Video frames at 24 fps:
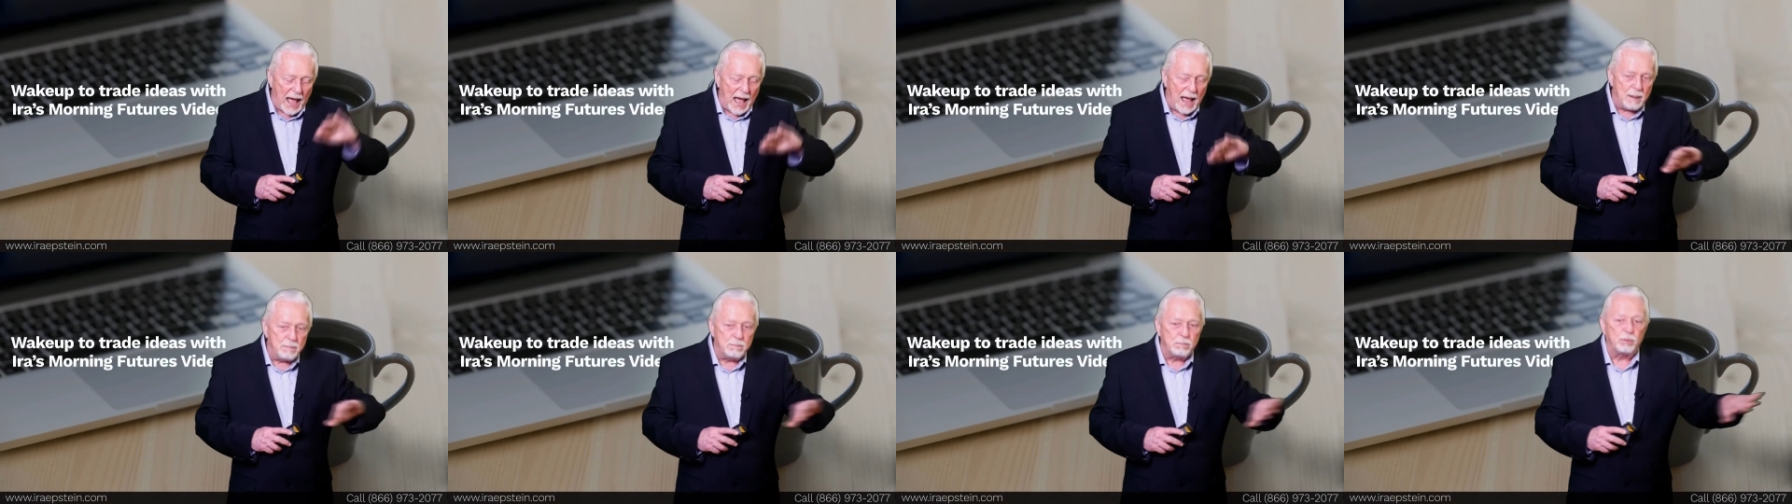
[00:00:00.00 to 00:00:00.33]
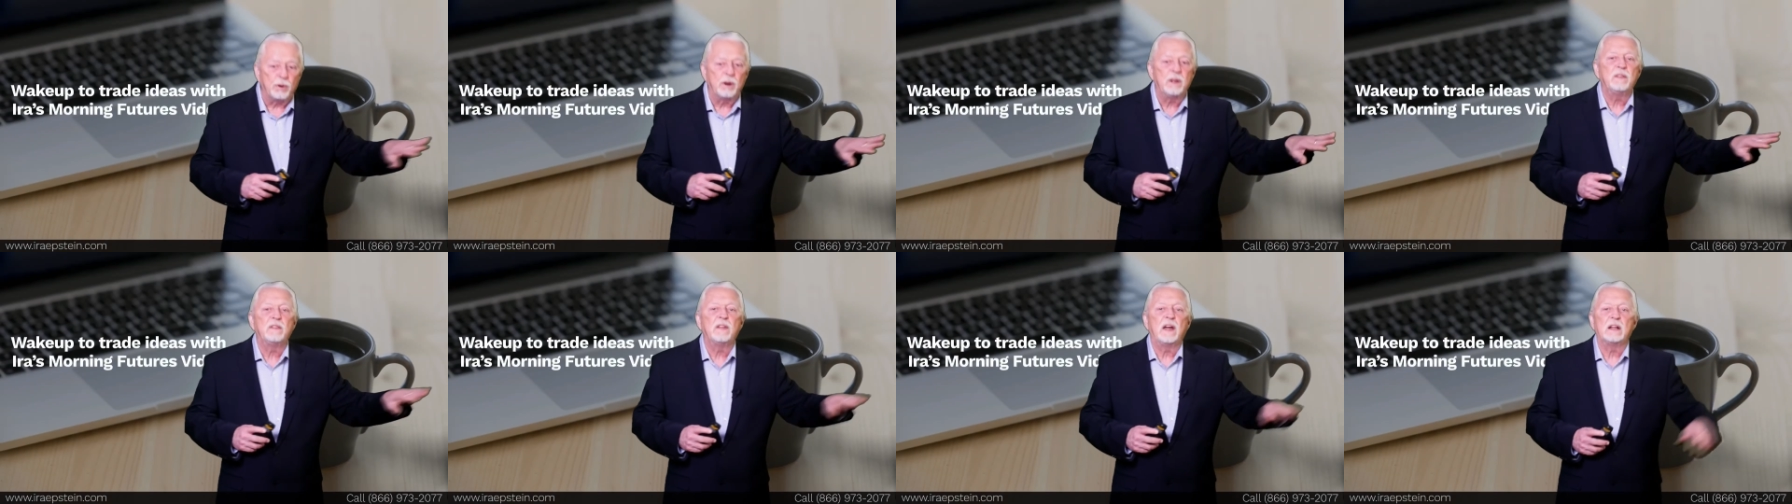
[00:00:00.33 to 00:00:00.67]
I
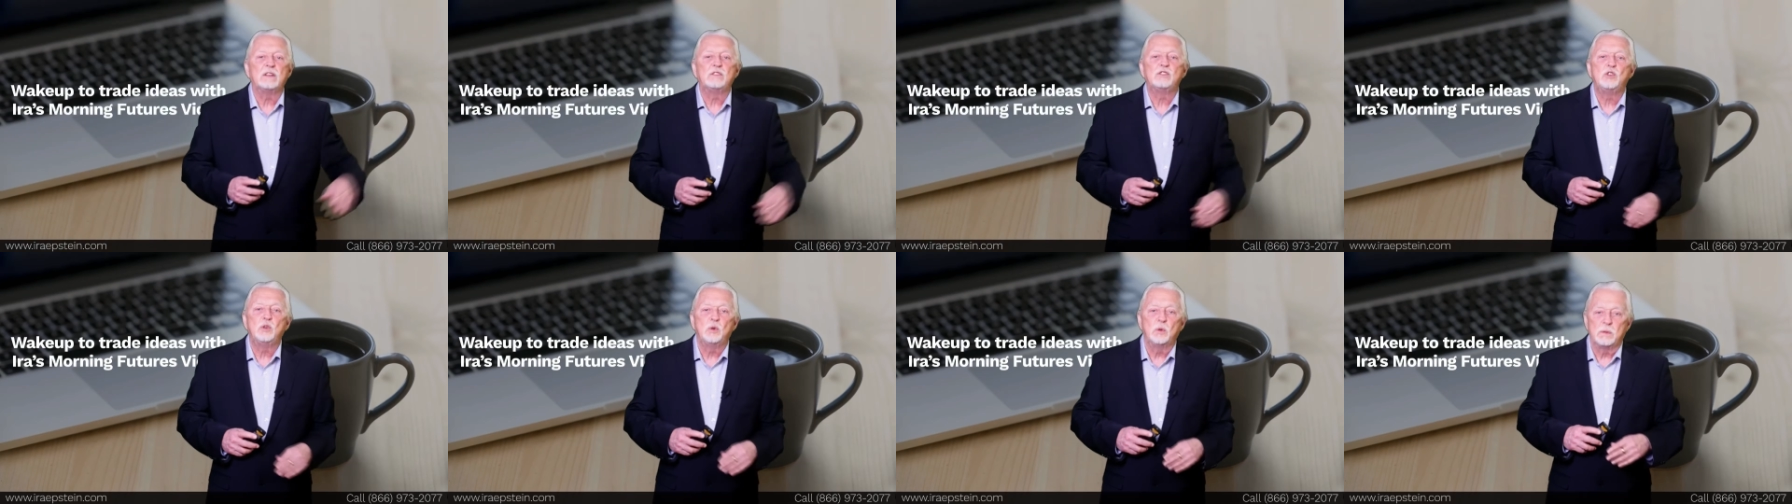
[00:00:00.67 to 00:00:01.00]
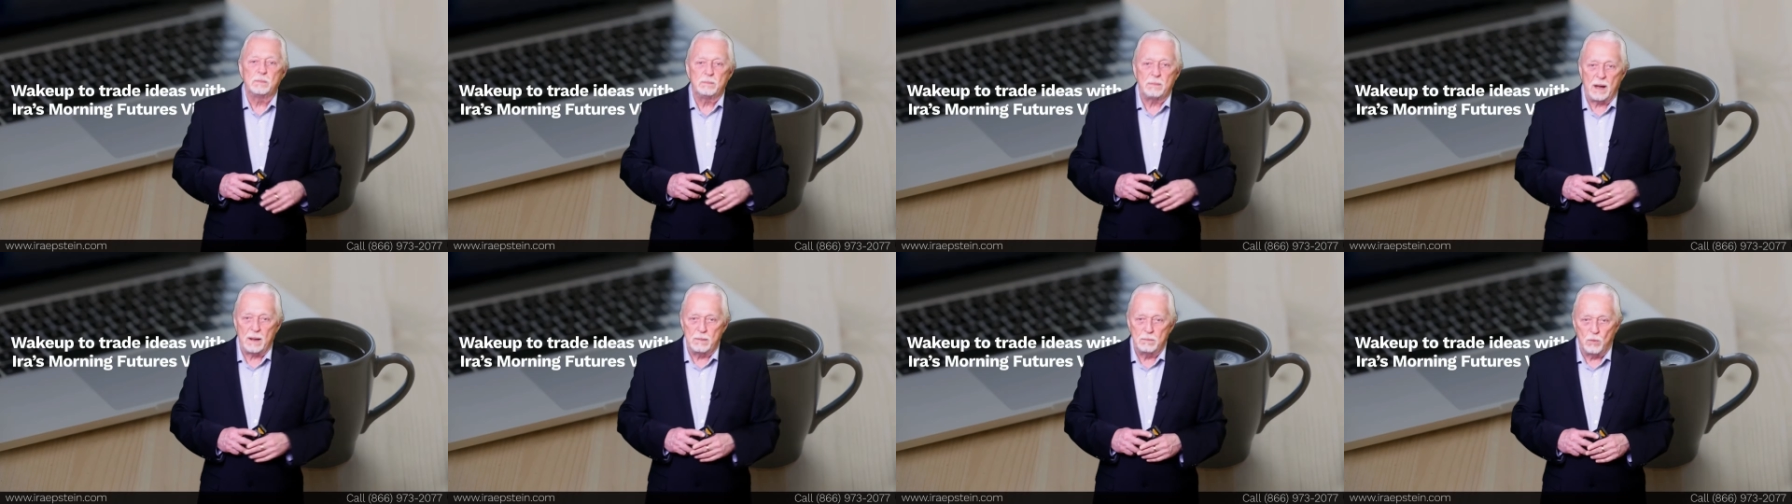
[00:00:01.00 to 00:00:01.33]
bring that to you
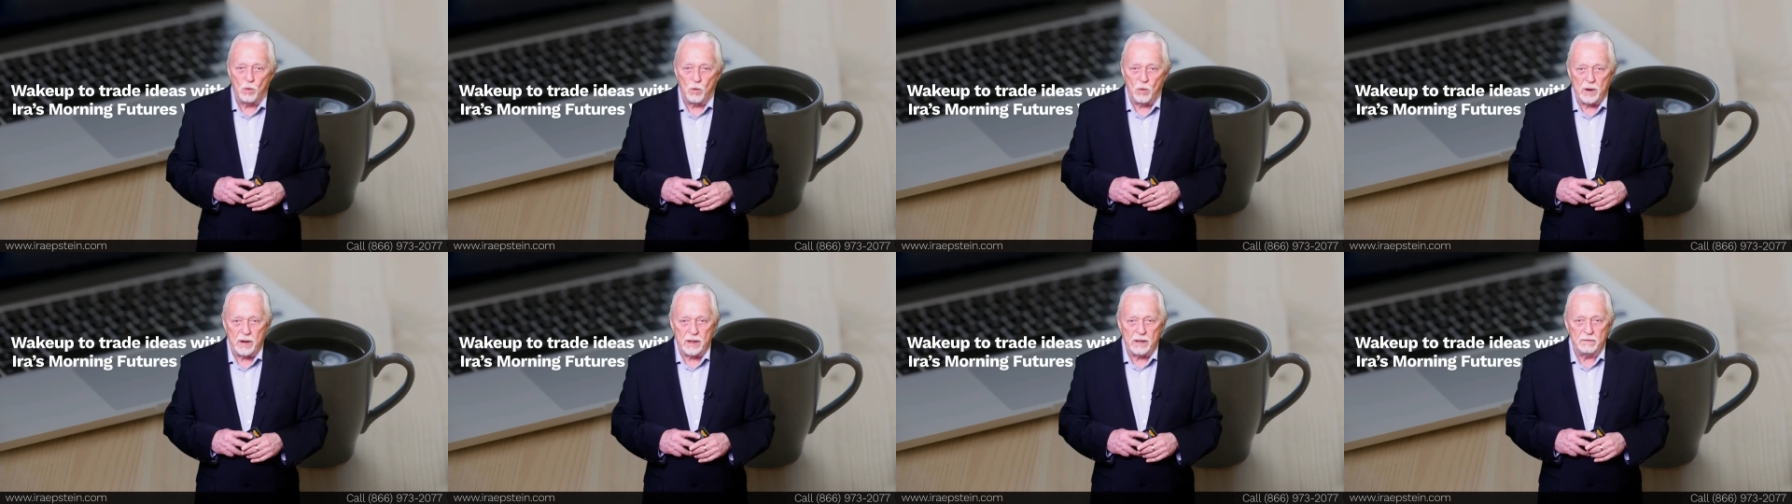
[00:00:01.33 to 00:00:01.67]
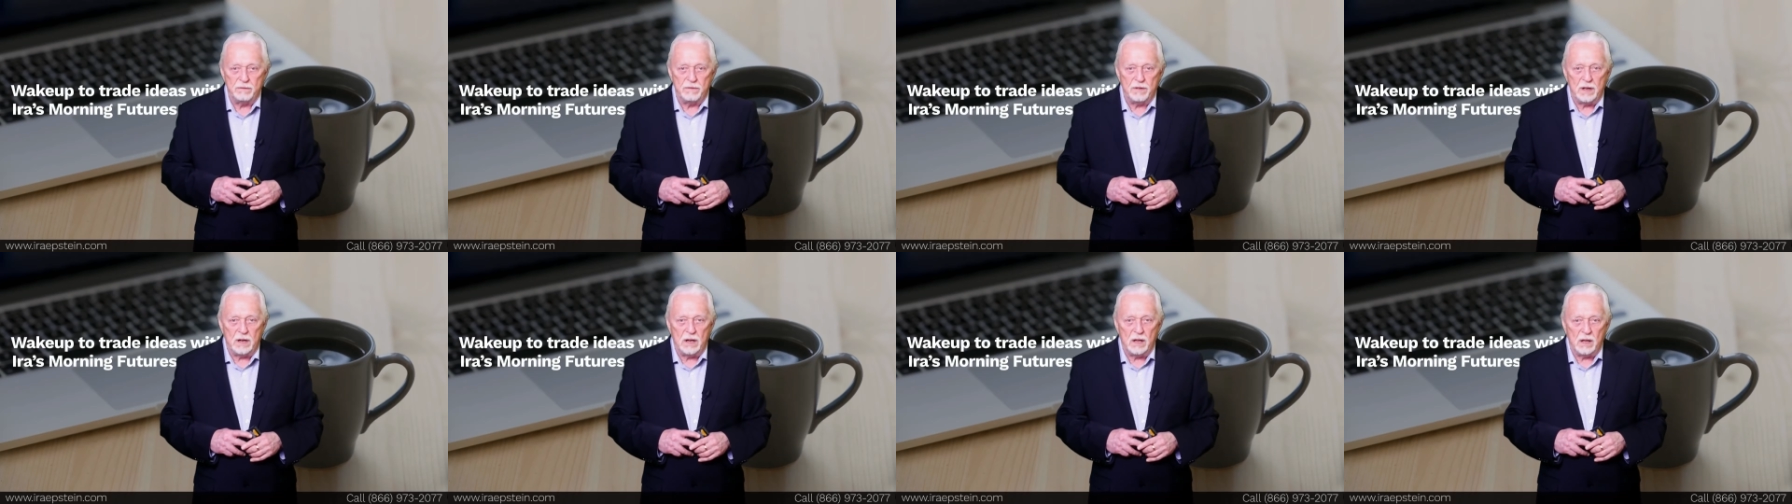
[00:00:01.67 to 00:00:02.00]
in my
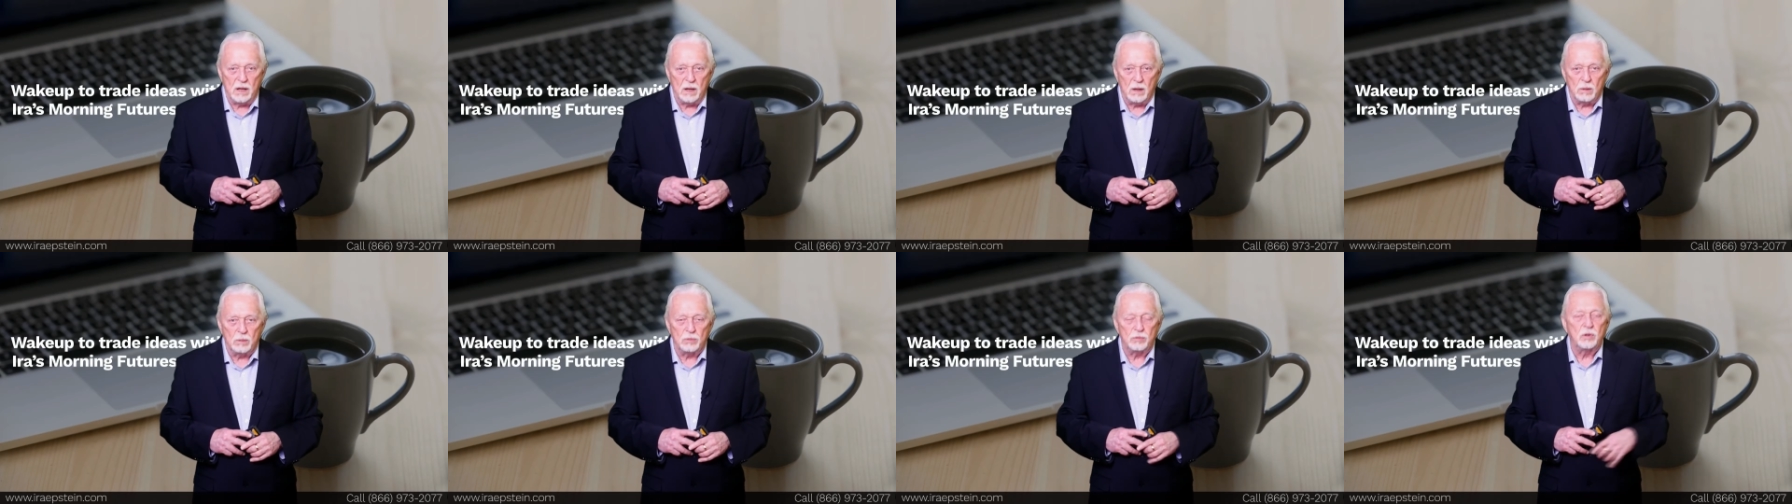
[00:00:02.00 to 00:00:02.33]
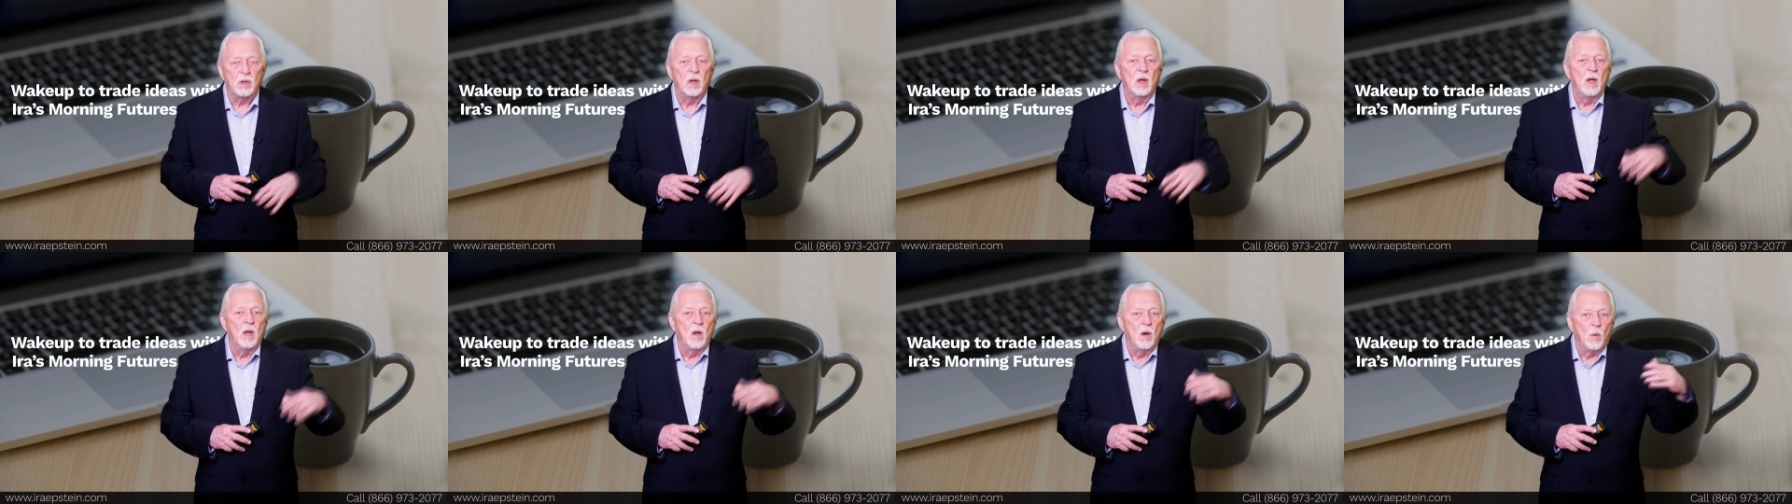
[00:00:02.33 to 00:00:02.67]
morning
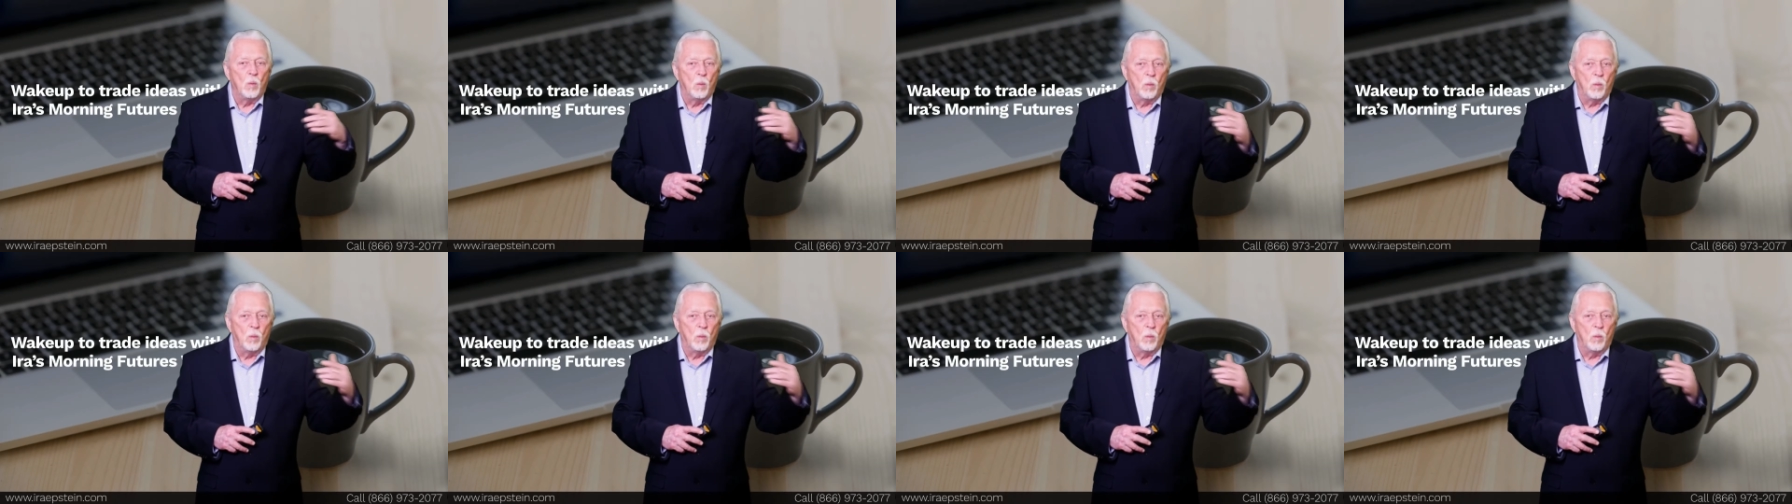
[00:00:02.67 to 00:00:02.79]
videos.